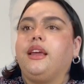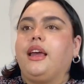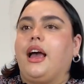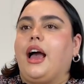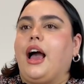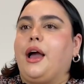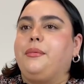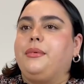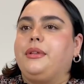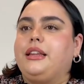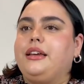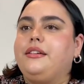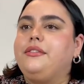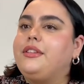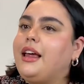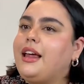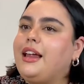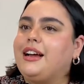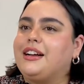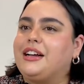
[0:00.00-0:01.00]
I believe
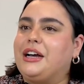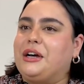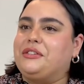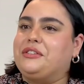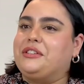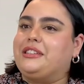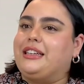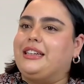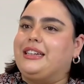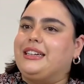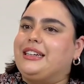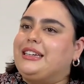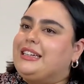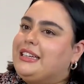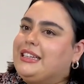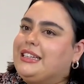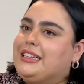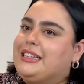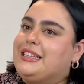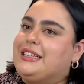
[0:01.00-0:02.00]
that a cover letter
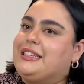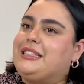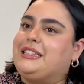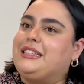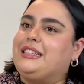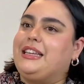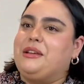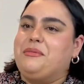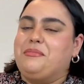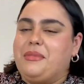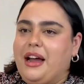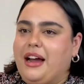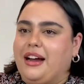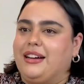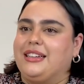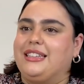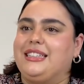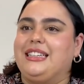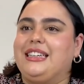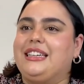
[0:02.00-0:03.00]
is
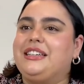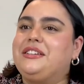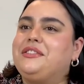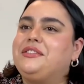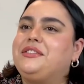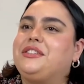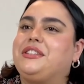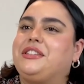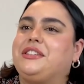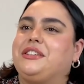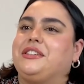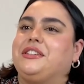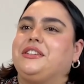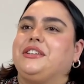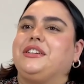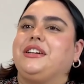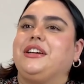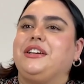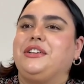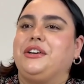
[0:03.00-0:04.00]
imperative
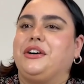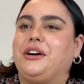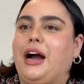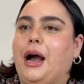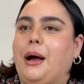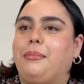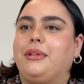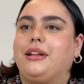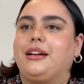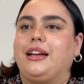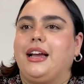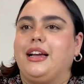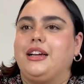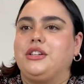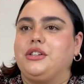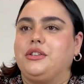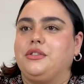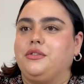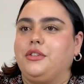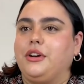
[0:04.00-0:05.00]
to your
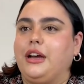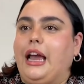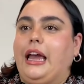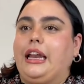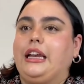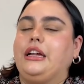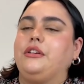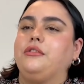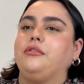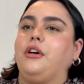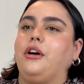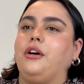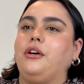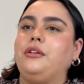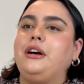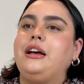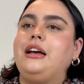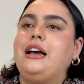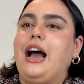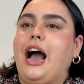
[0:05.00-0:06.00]
application for any
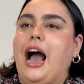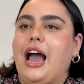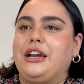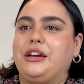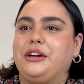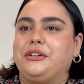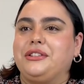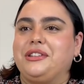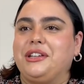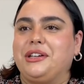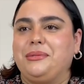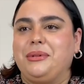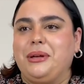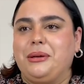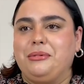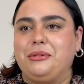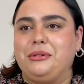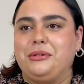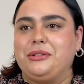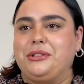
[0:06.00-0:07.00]
role. I know a lot of
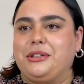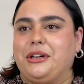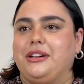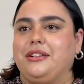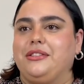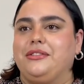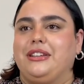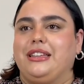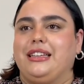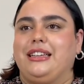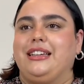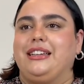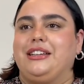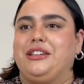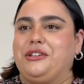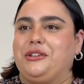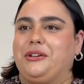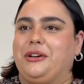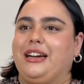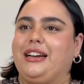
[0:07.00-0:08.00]
people don't really
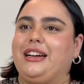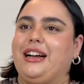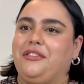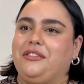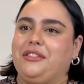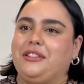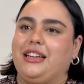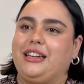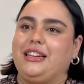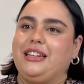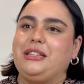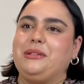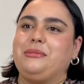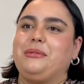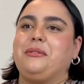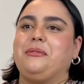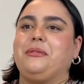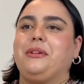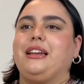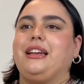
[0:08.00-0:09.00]
enjoy cover letters,
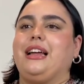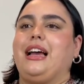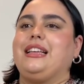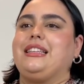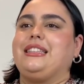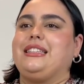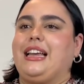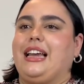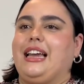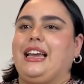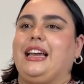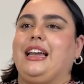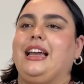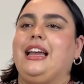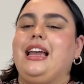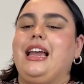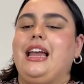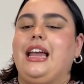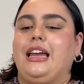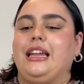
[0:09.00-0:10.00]
but when I say
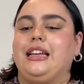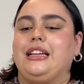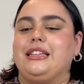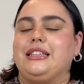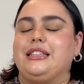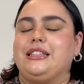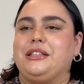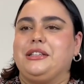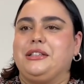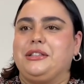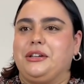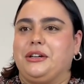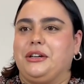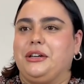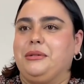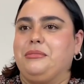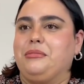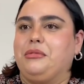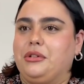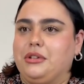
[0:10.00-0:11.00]
it is so
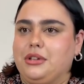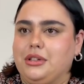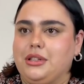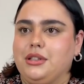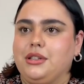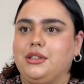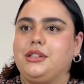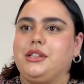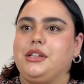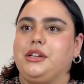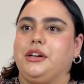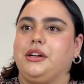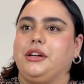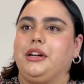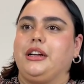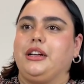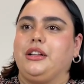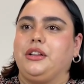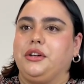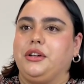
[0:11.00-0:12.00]
important to
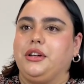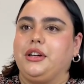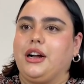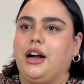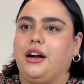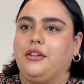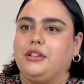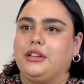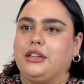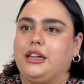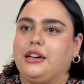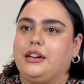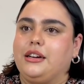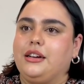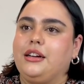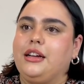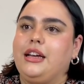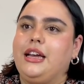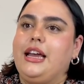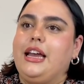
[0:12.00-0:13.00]
include a cover
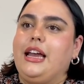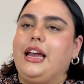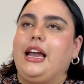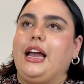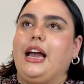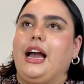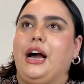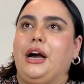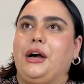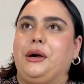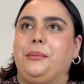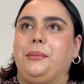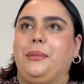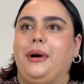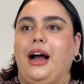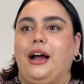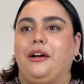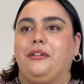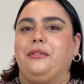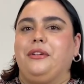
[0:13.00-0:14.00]
letter,
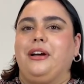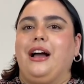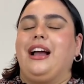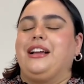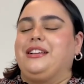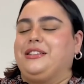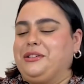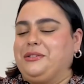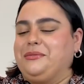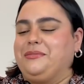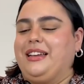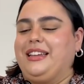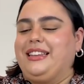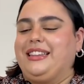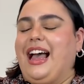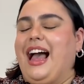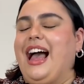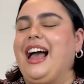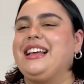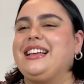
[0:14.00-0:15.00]
I do mean
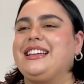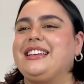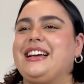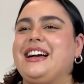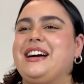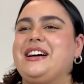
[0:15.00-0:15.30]
that.